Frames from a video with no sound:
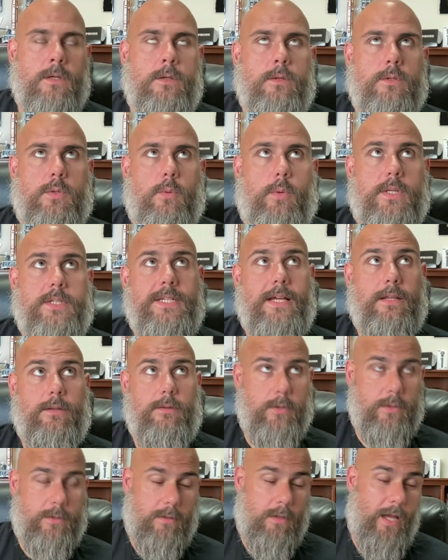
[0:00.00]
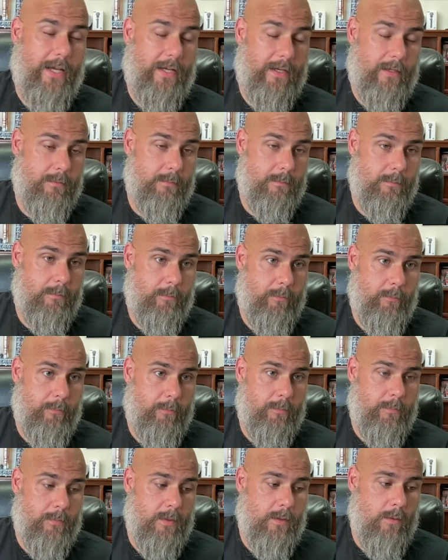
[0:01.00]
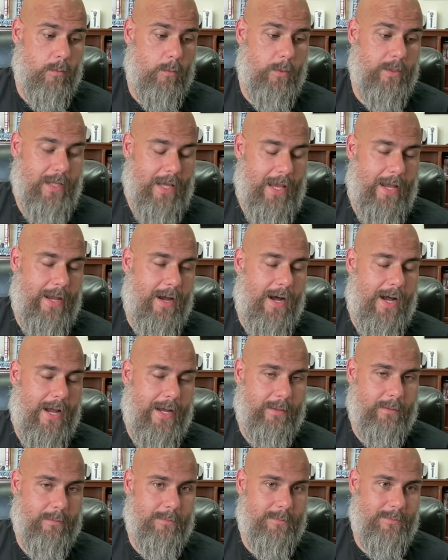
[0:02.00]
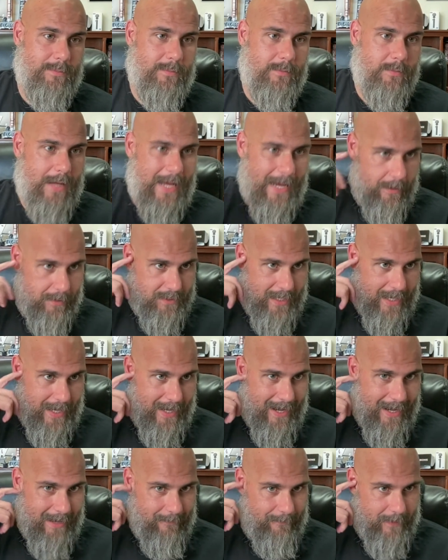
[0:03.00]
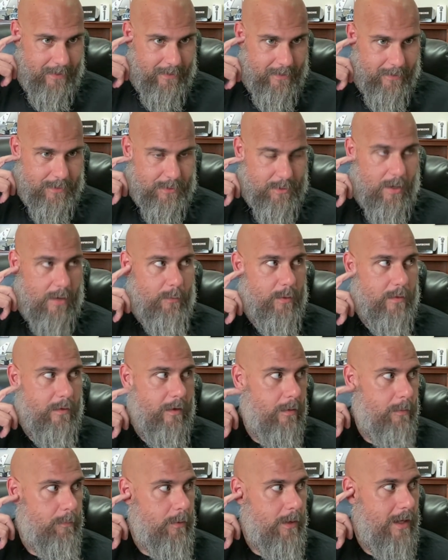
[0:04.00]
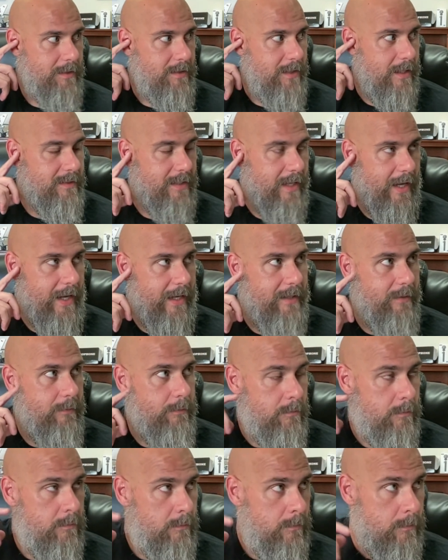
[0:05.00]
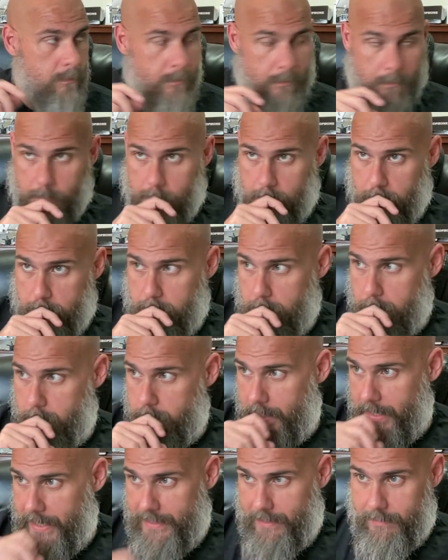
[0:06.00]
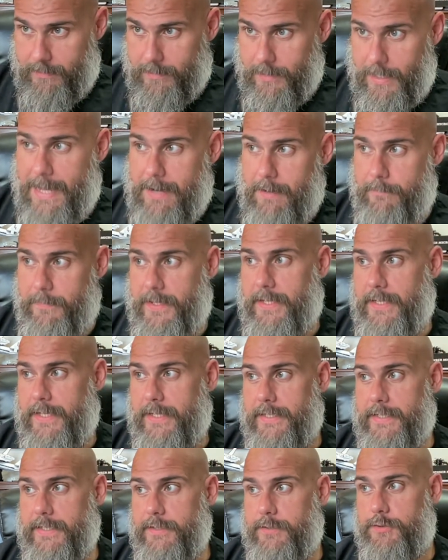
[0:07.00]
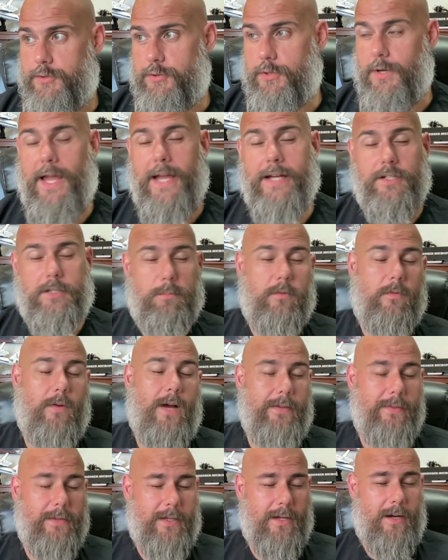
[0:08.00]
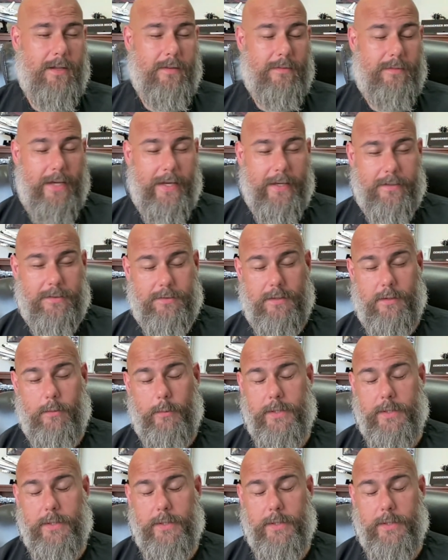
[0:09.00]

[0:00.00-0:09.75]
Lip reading: So what does that look like with AI? How does AI fit into the software development process? And a lot of it is trying to provide the context so that we